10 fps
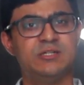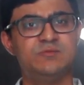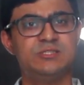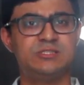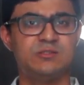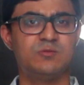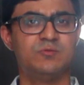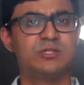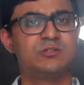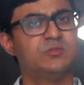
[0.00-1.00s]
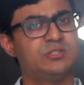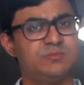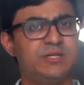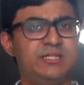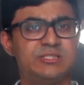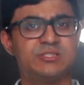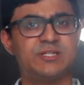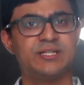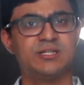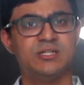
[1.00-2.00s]
which worked towards my
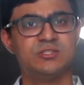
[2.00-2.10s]
strength.